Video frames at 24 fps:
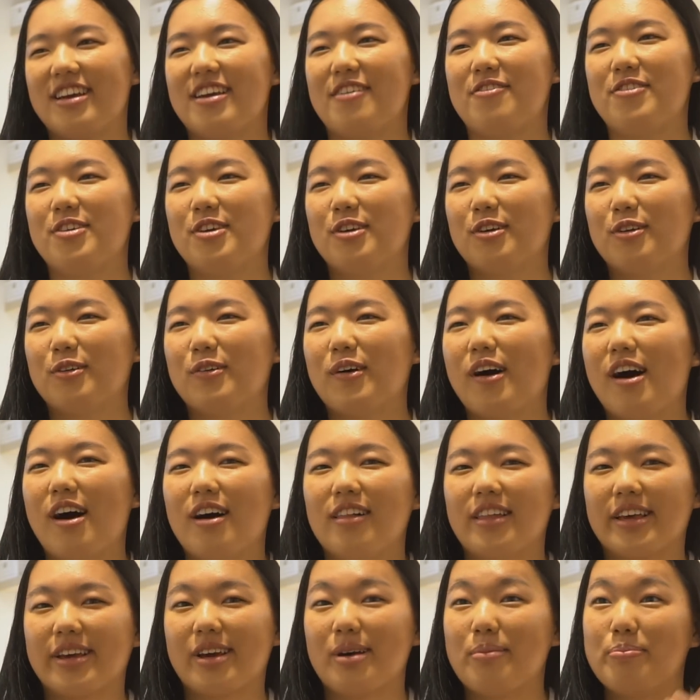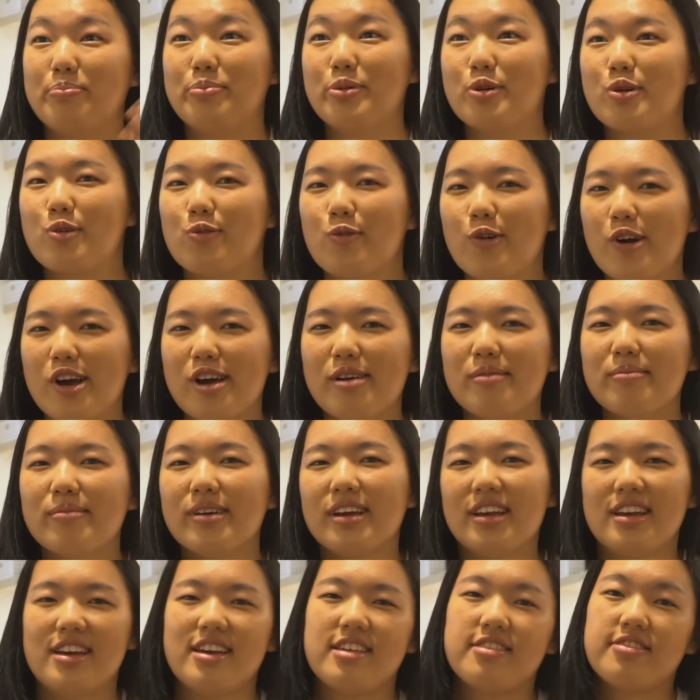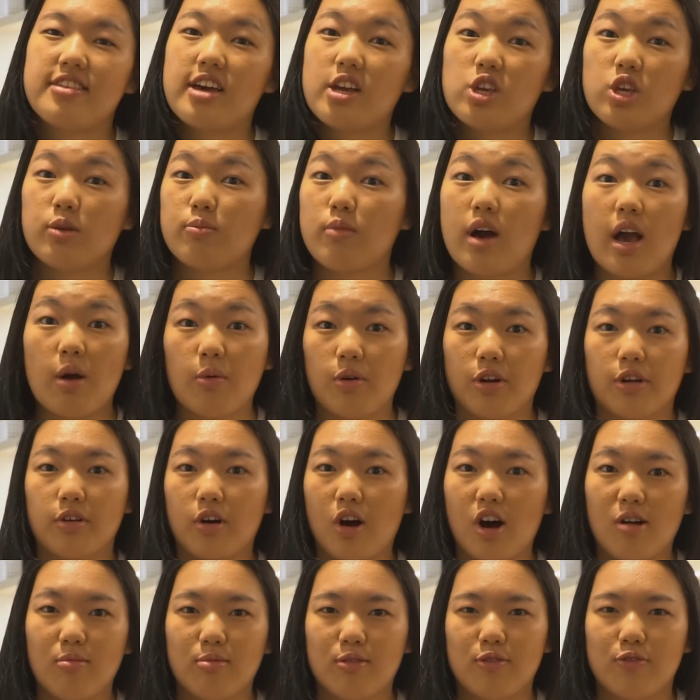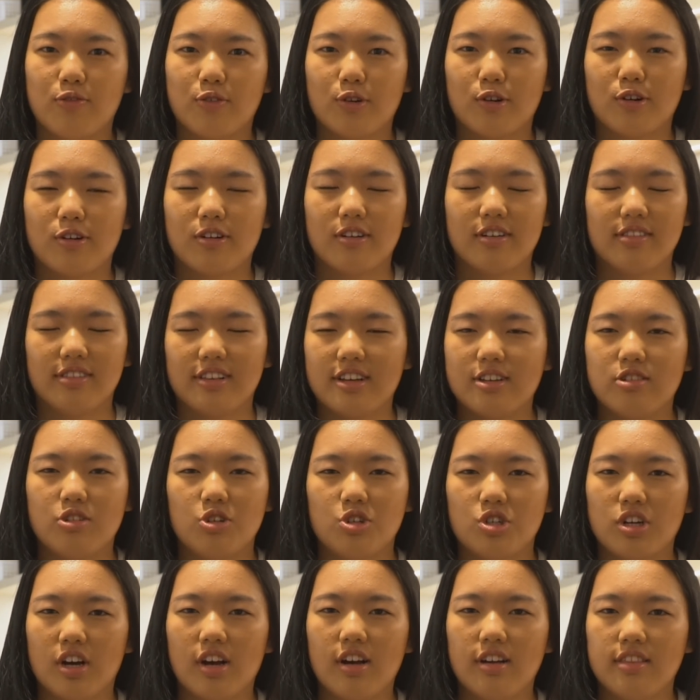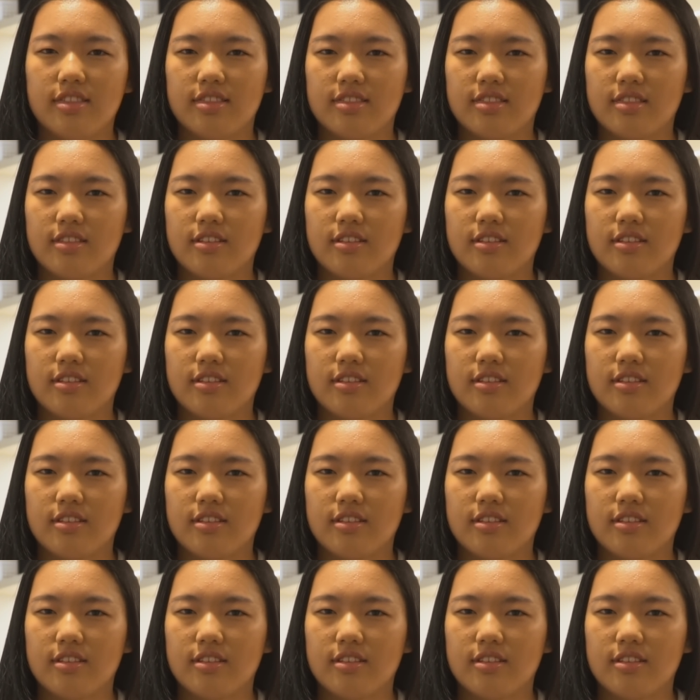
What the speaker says: If you are like a bookworm, then you might want to opt for Literature.